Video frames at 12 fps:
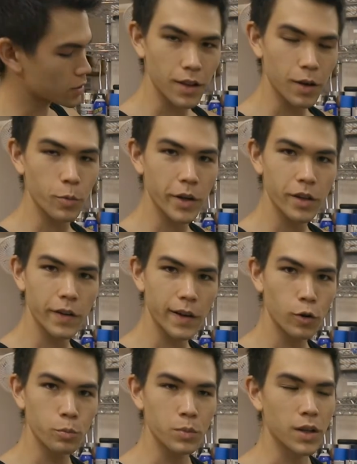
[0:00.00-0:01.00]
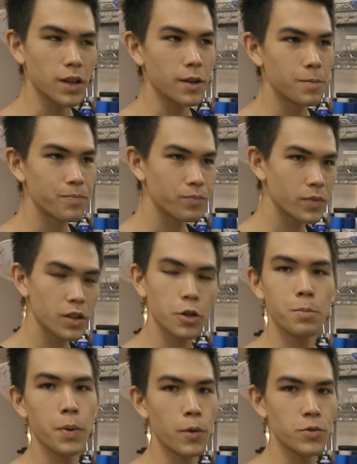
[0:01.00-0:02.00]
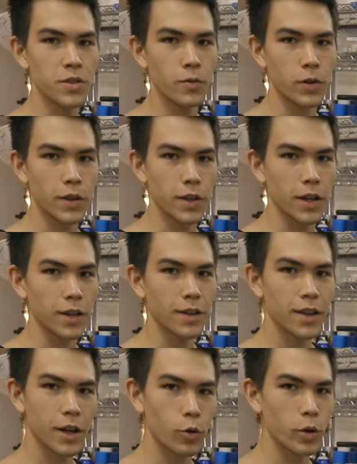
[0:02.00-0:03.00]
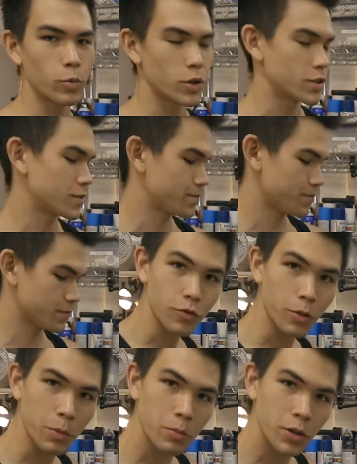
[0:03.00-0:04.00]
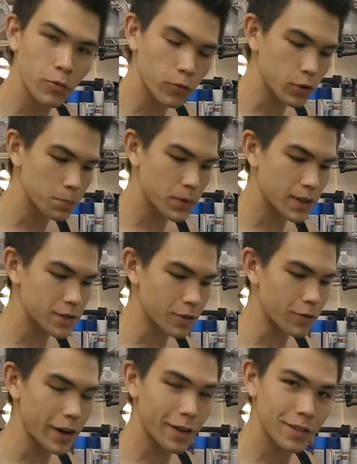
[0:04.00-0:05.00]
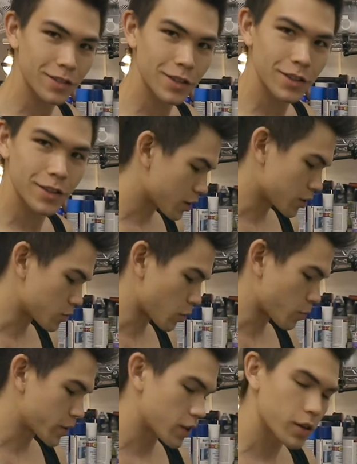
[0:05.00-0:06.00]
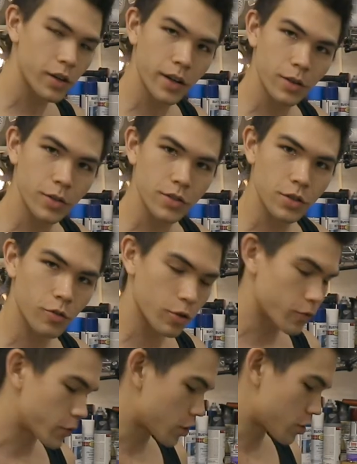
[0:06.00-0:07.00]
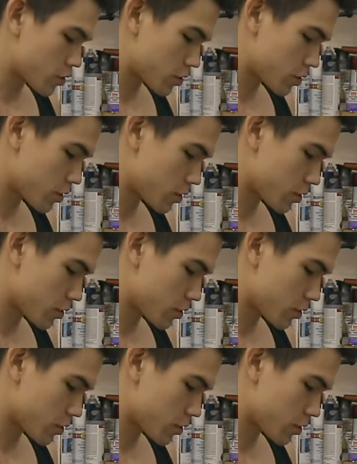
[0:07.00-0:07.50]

That way it'll help me compose everything how I want. Remember to flip these around, because when we cut it out, it's in reverse.